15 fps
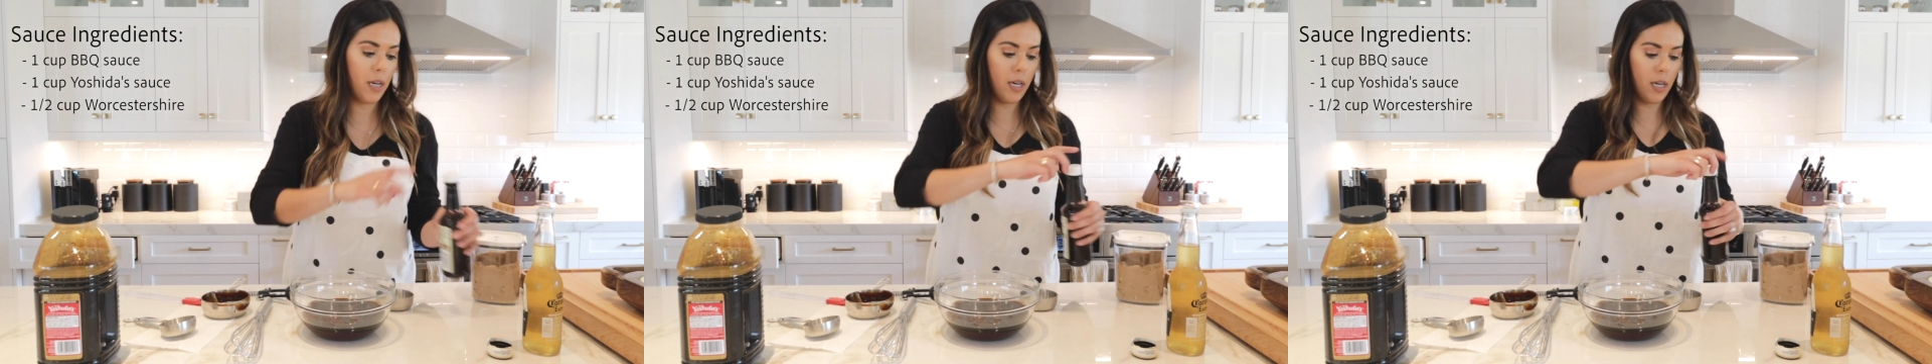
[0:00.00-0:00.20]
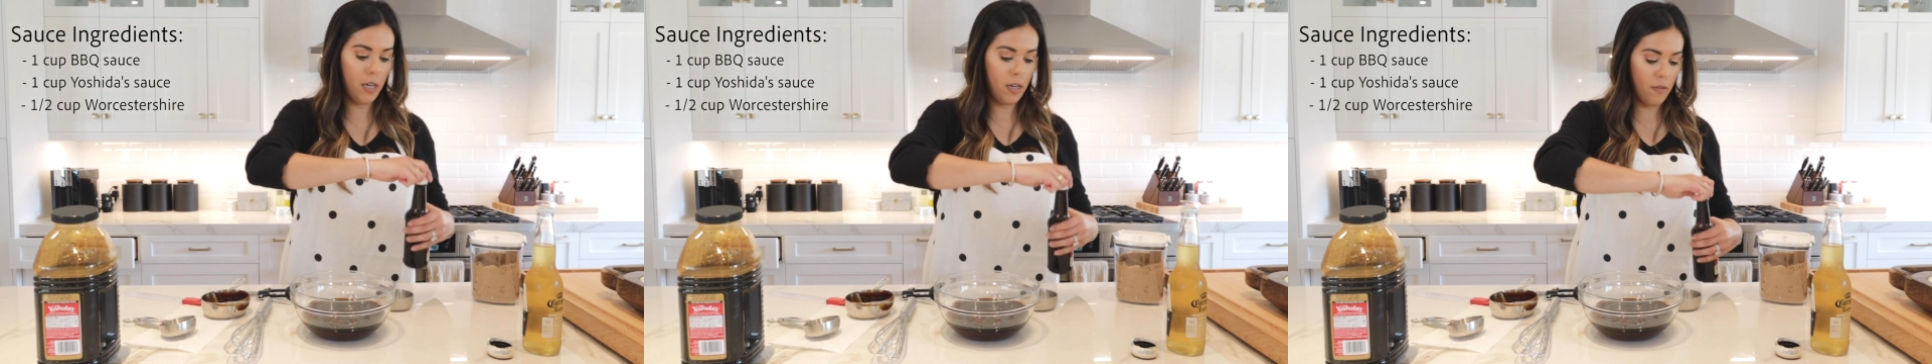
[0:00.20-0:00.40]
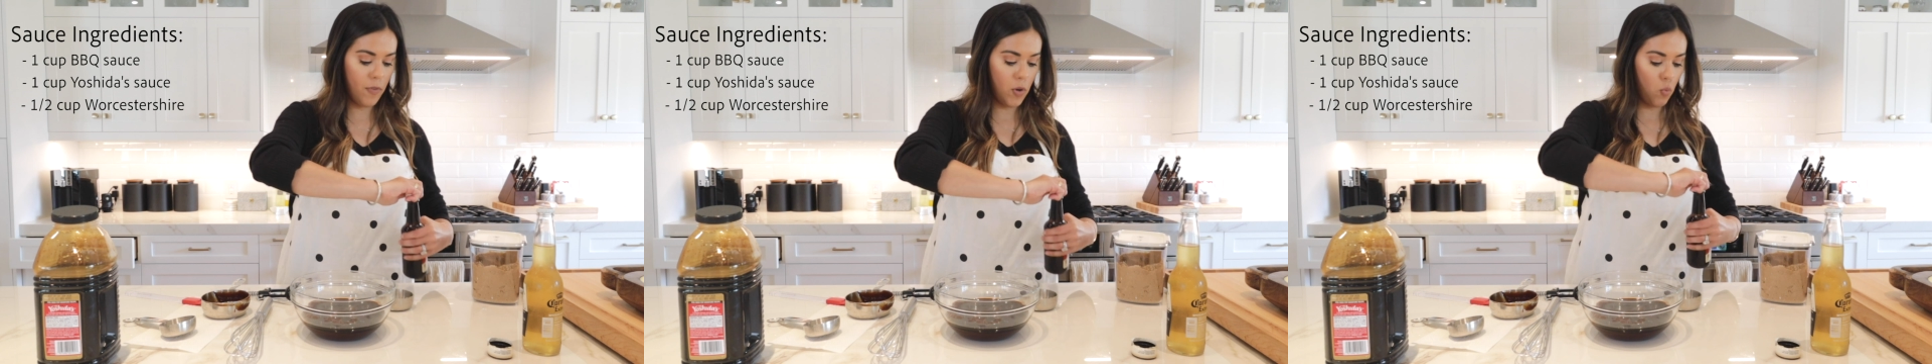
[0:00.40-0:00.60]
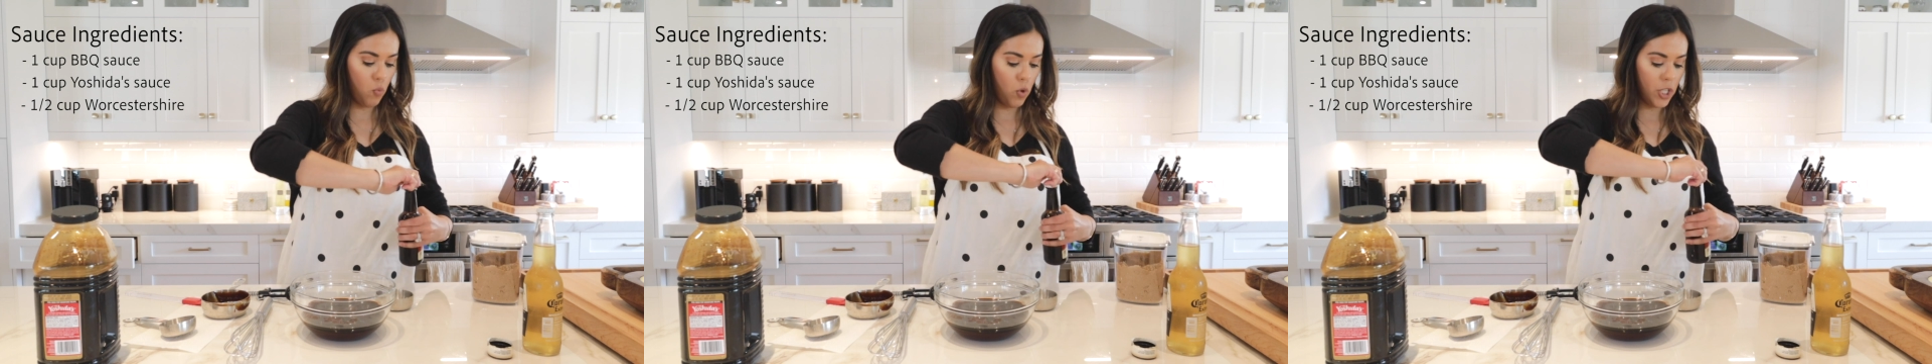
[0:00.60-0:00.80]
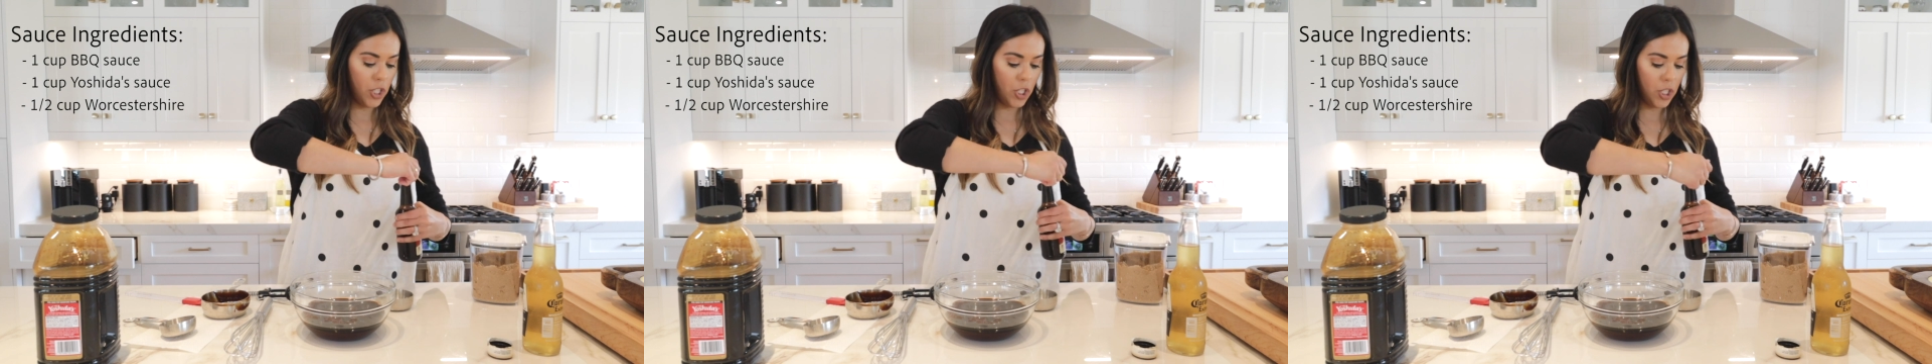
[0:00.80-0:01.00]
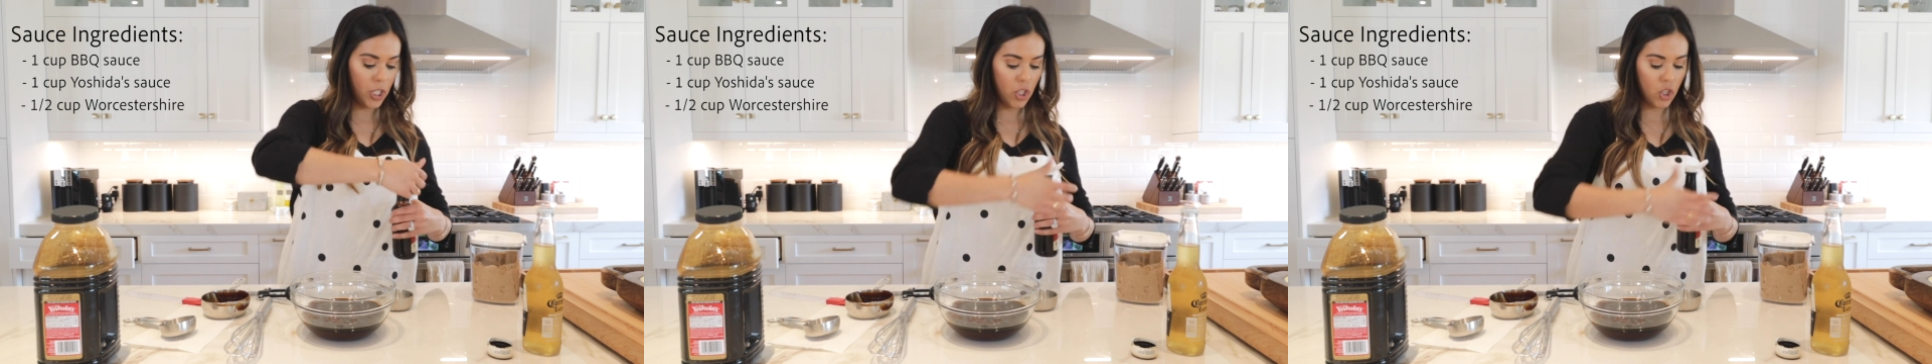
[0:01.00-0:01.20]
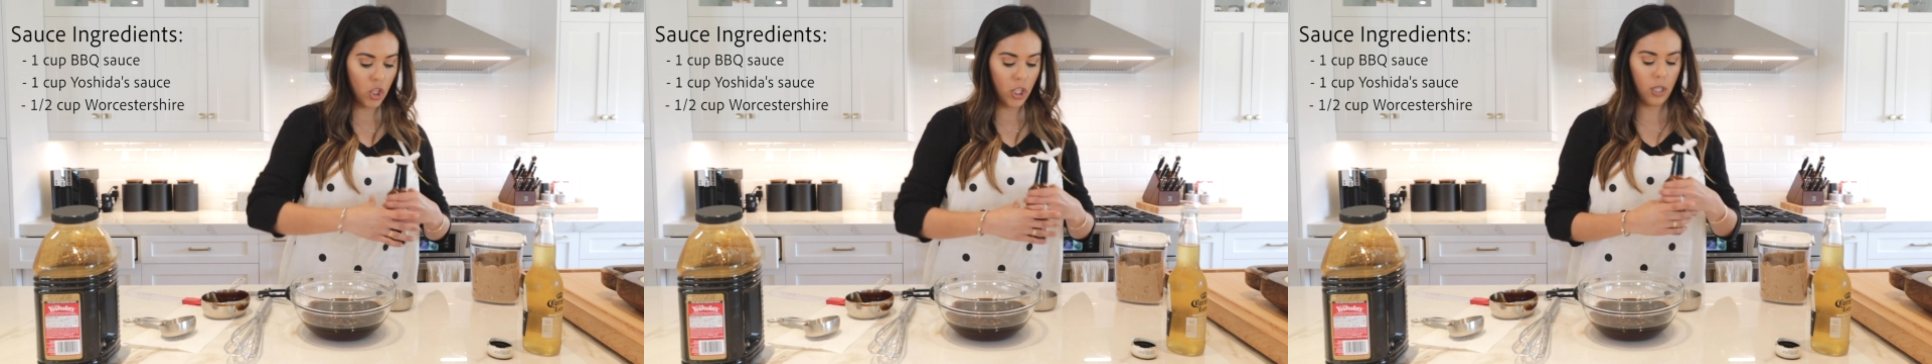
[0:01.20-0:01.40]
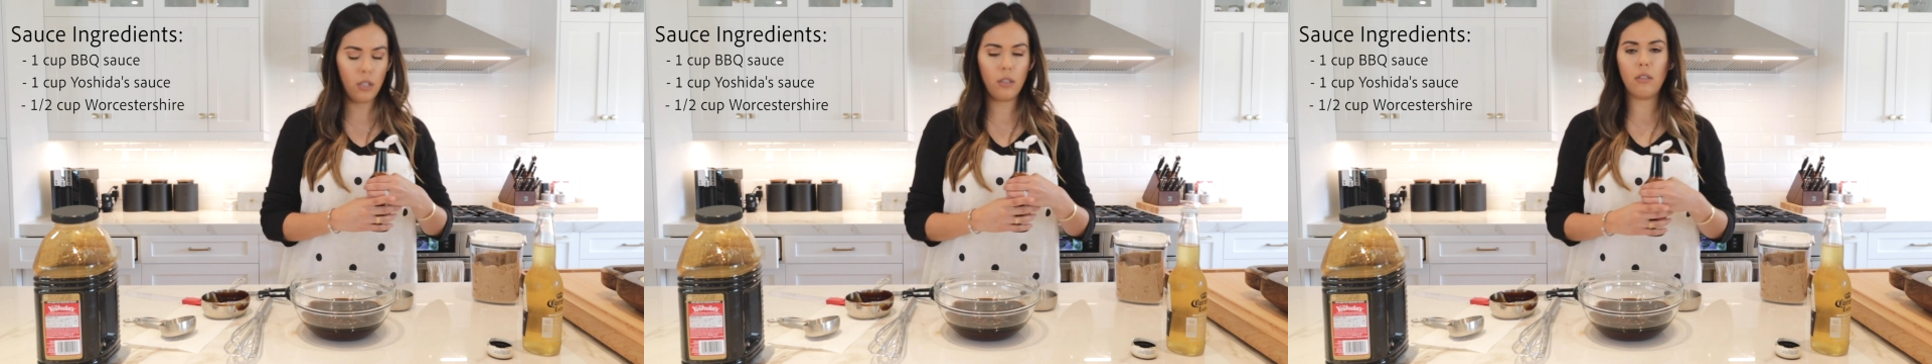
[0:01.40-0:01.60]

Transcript: of Worcestershire.